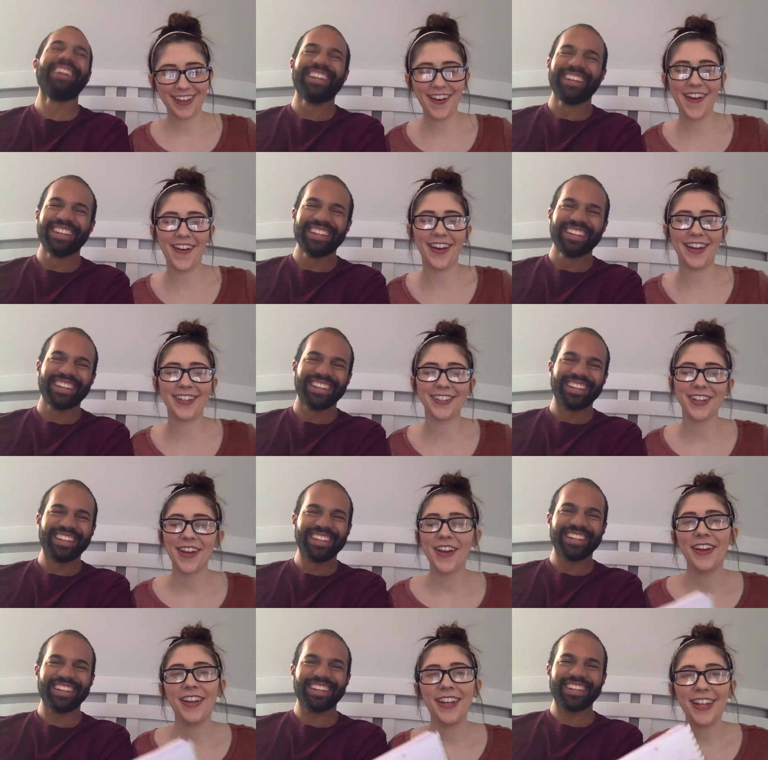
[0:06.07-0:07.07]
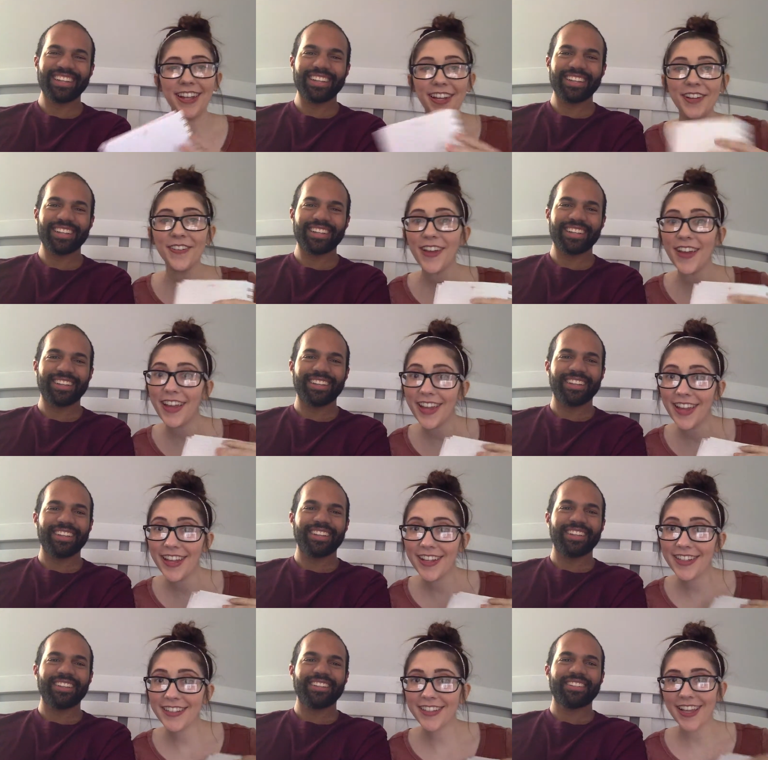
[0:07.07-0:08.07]
Speaker 1: Gosh.
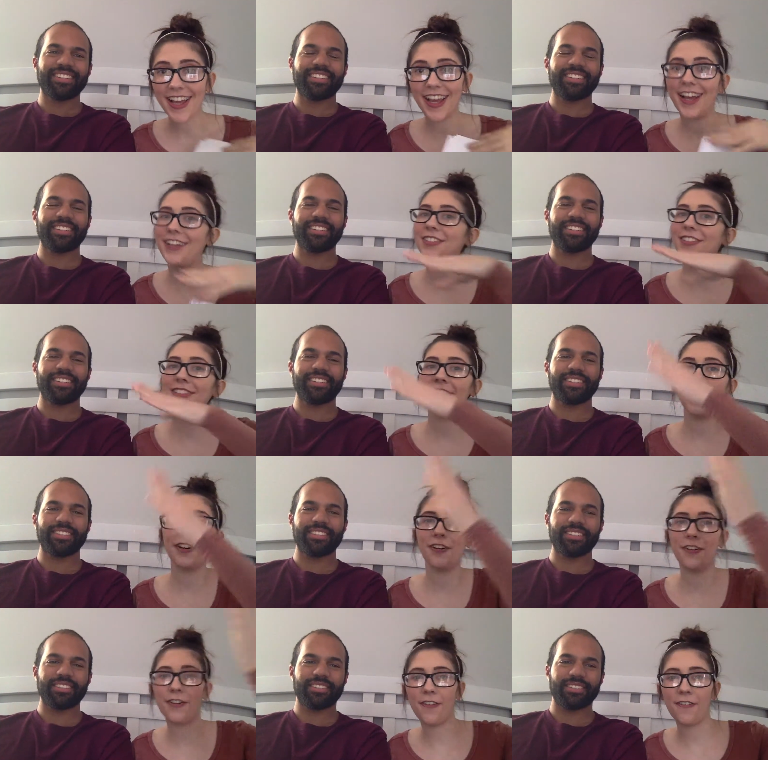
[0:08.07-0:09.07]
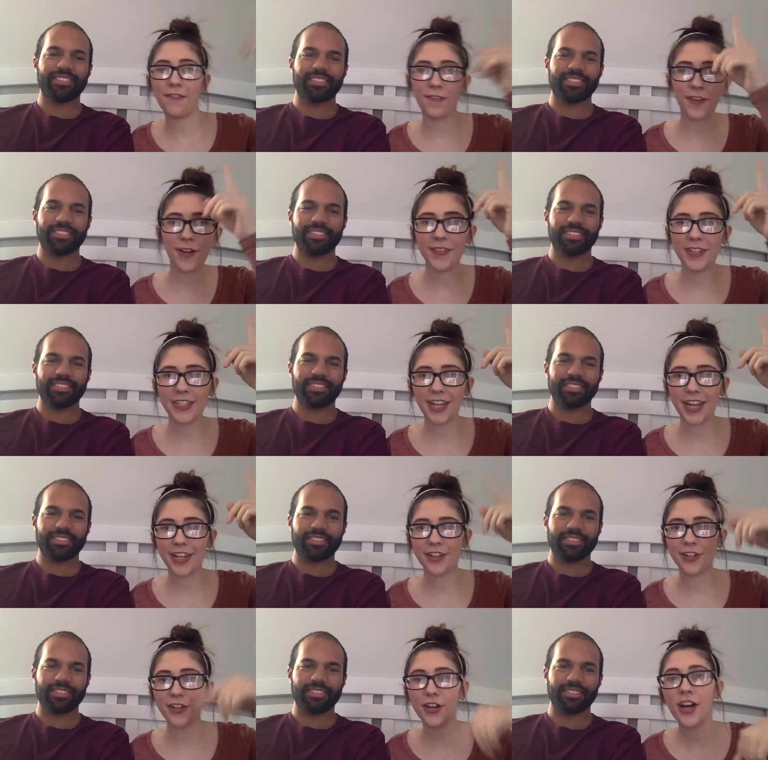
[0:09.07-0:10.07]
Anyways, as you tell from the
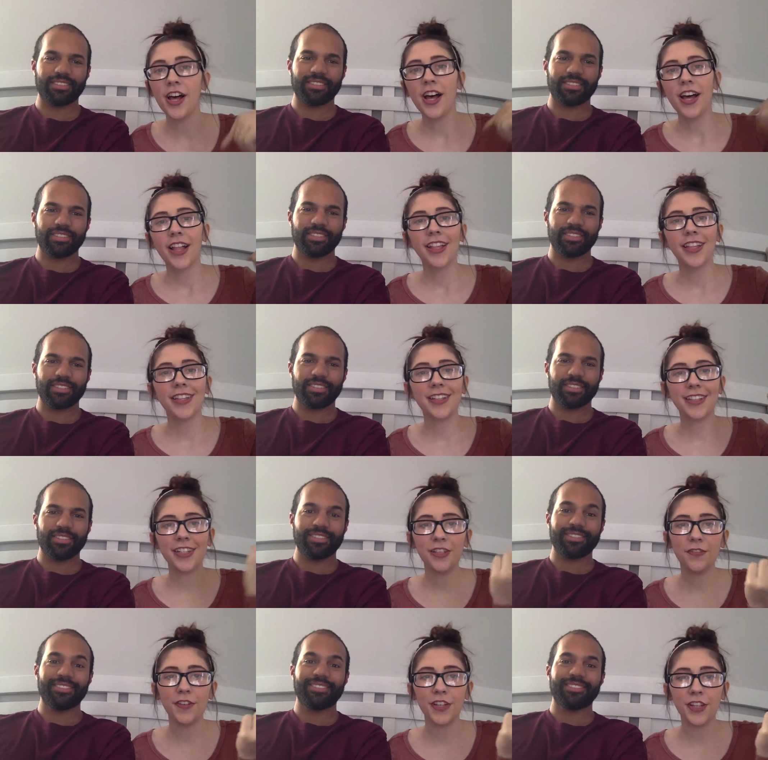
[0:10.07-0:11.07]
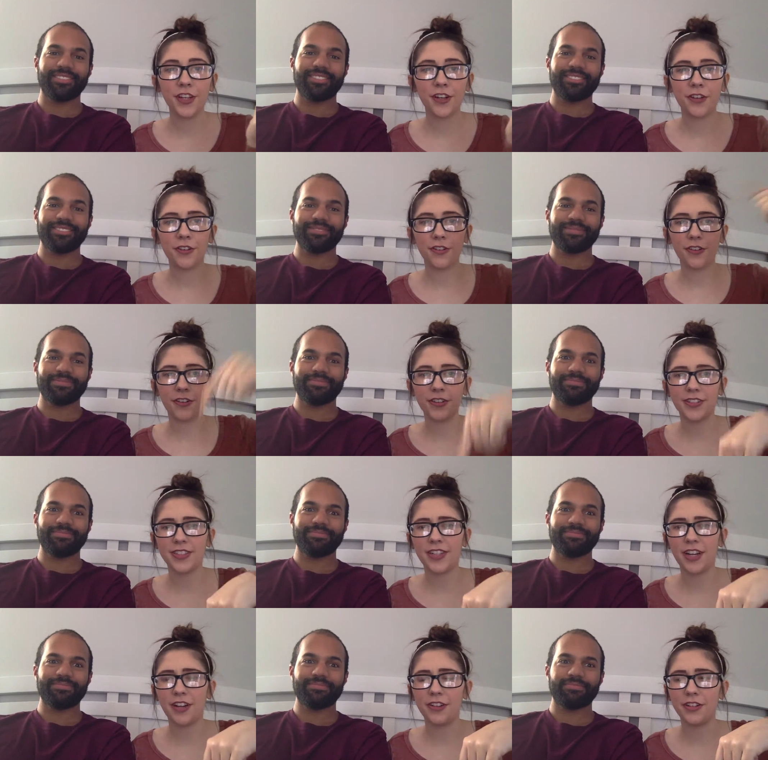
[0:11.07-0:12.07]
title, this video or is
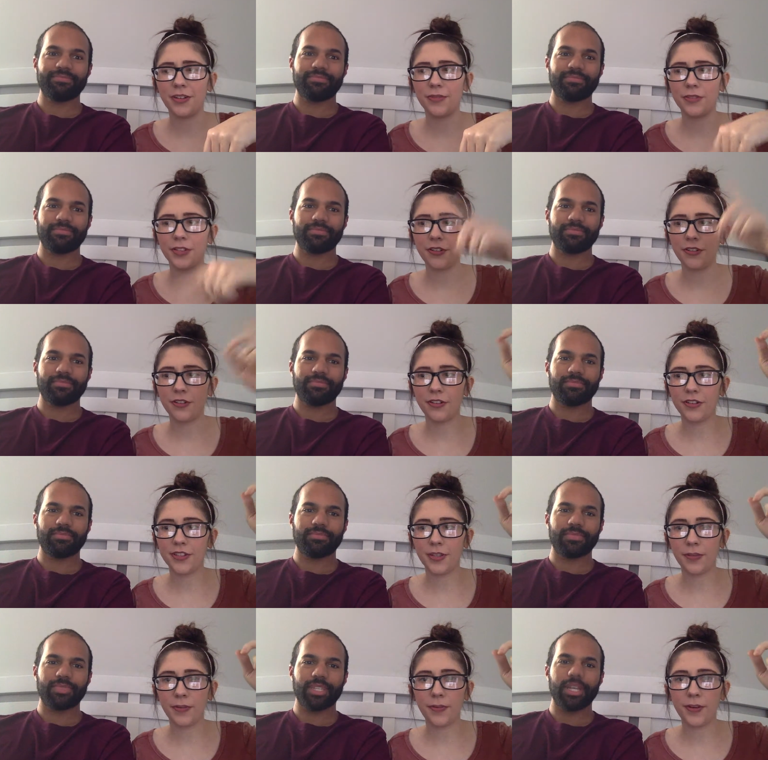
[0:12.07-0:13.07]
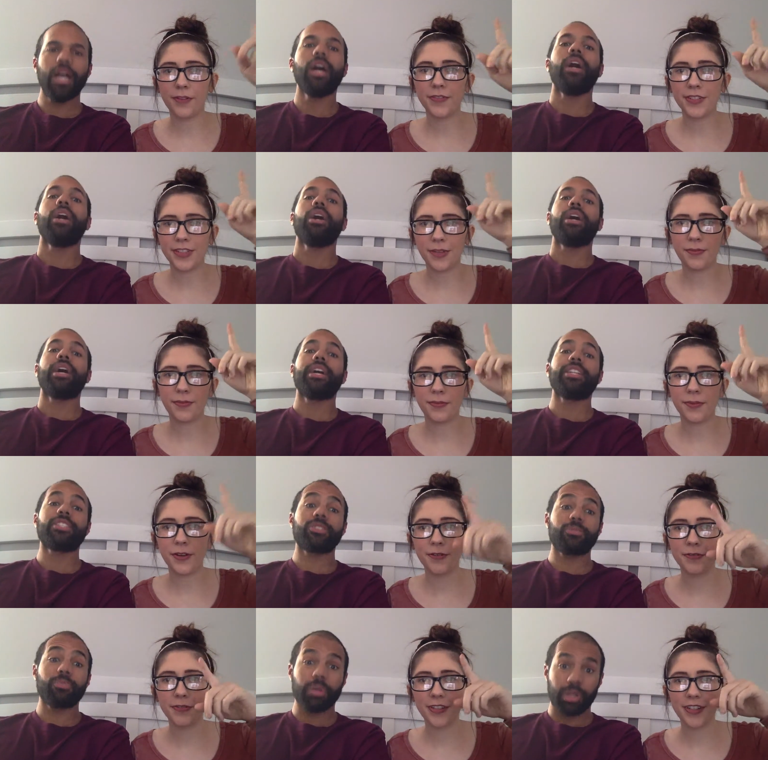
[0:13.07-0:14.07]
it title down below? It's up above. It's up above.
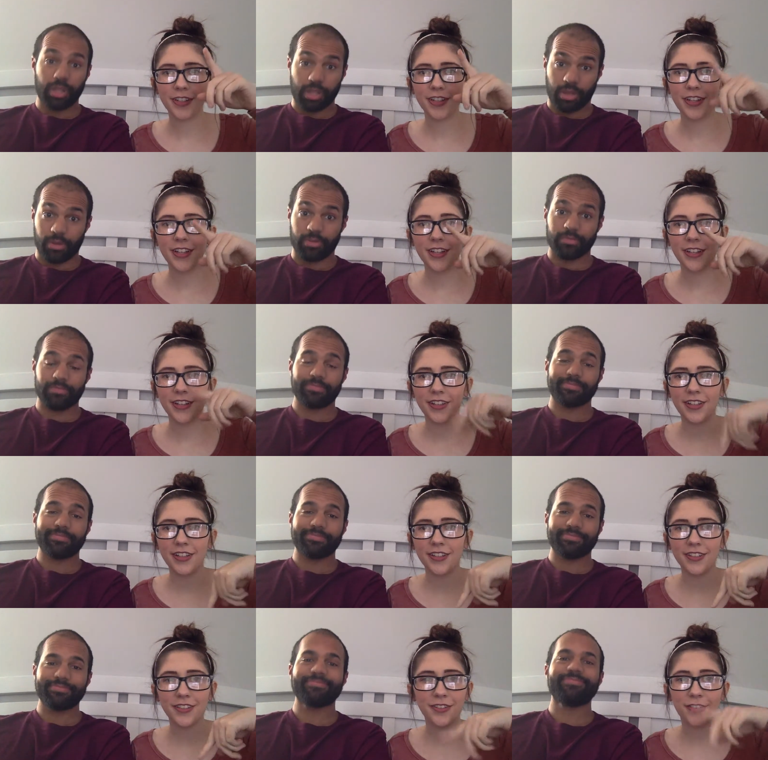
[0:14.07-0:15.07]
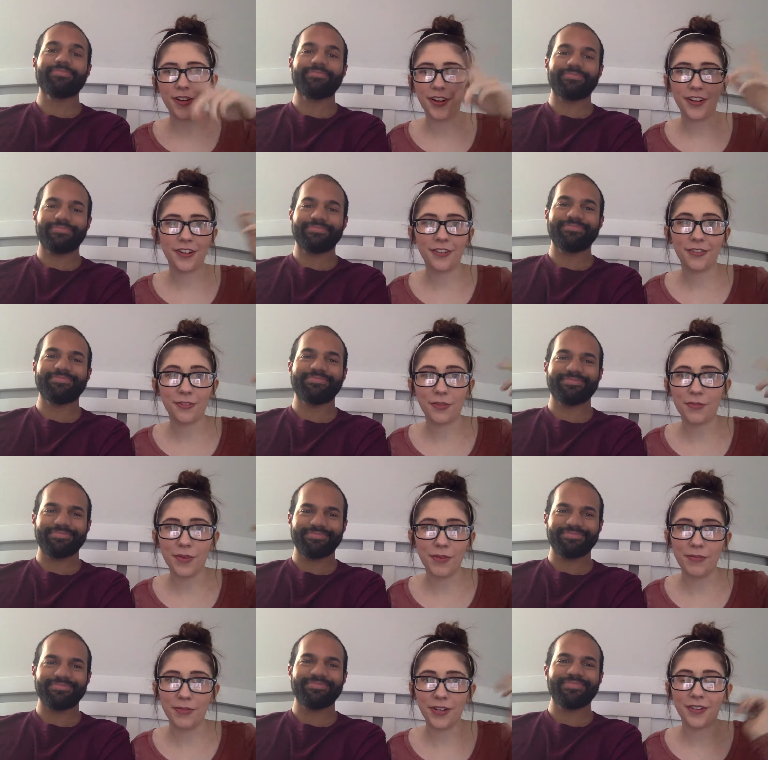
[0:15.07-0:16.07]
It's below. It's I don't
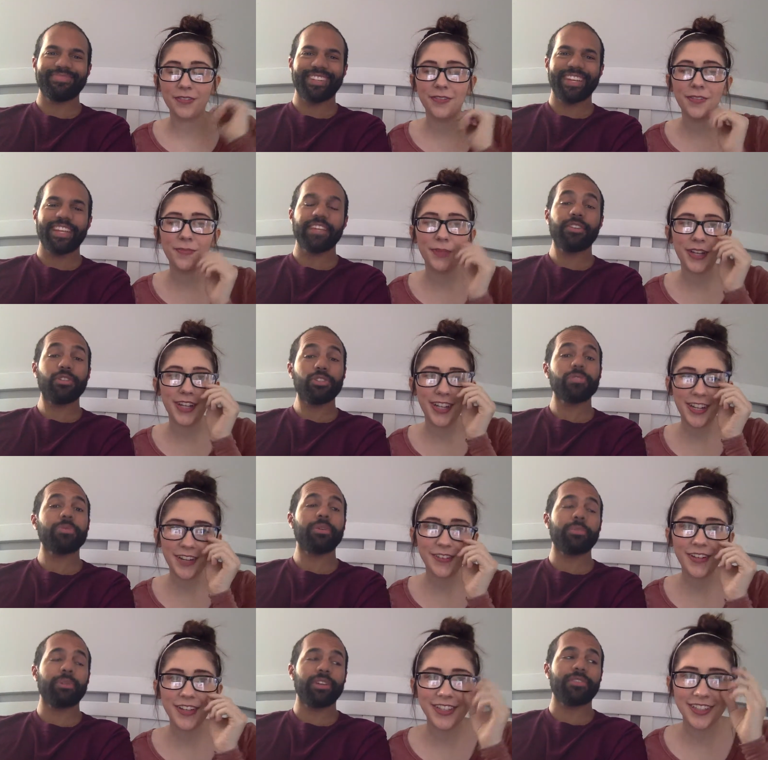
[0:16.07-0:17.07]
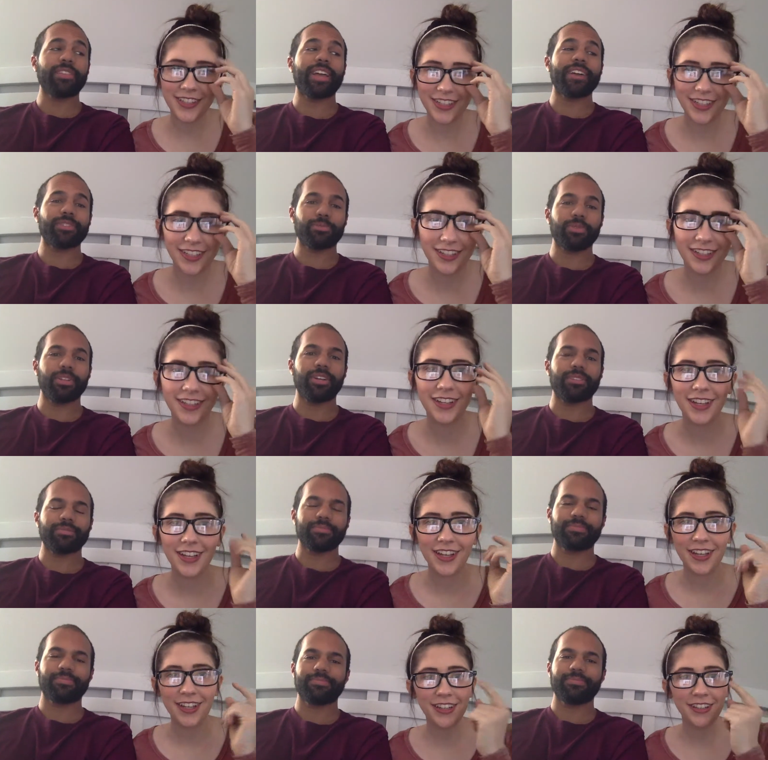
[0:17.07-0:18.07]
remember. But anyways, above, now it's below.
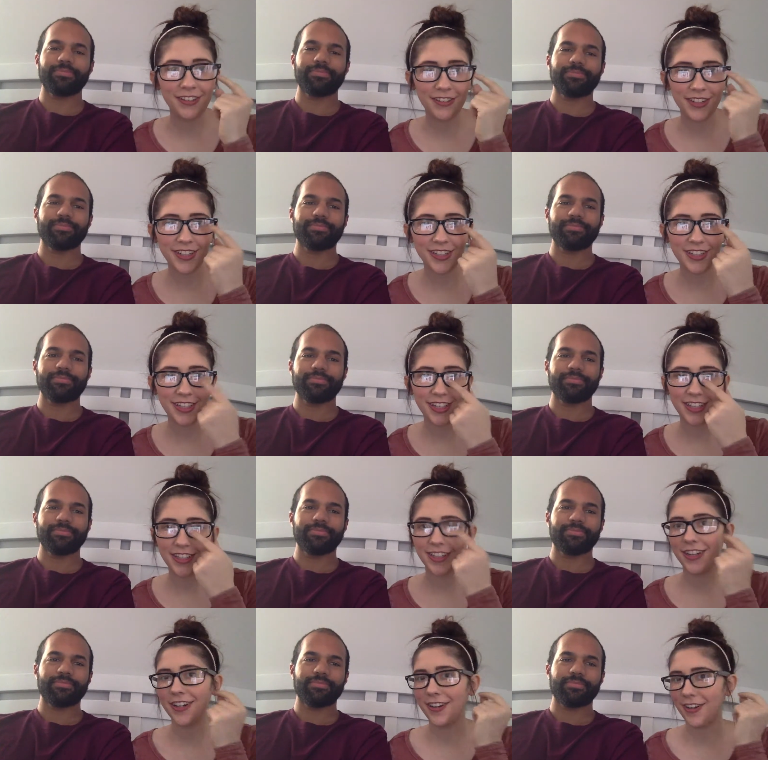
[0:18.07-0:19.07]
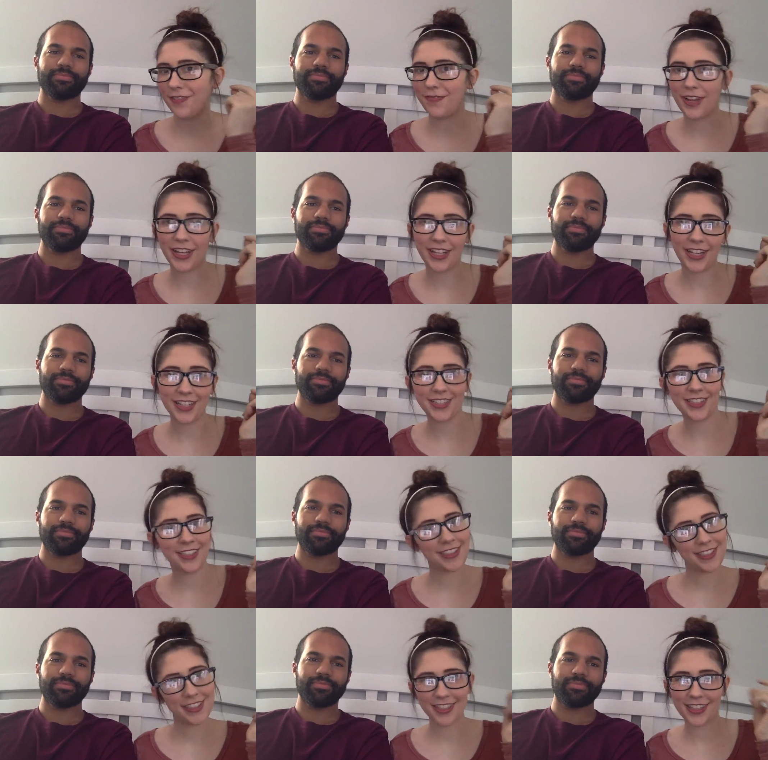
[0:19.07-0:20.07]
You can see glare on my
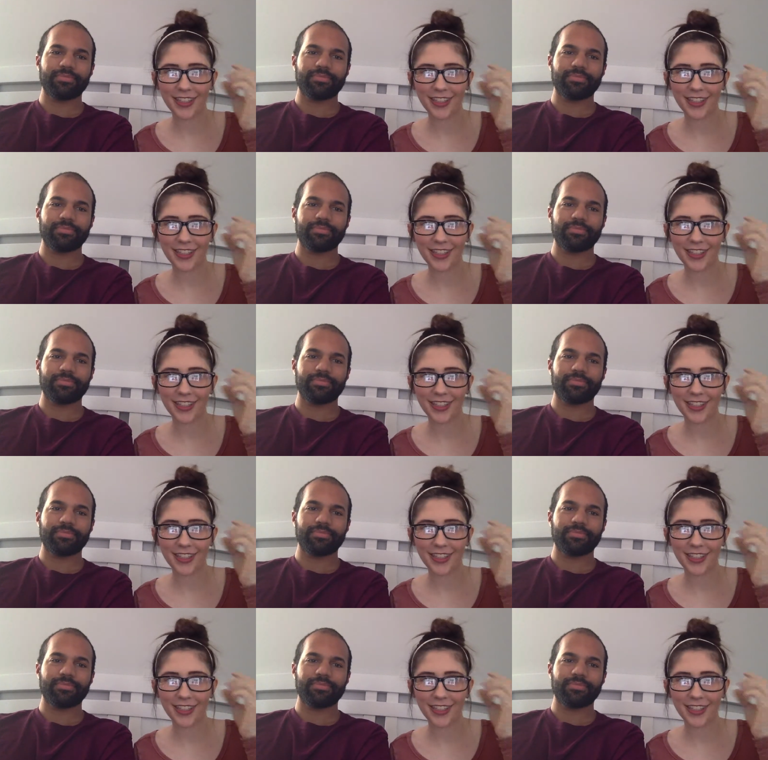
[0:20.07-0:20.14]
glasses.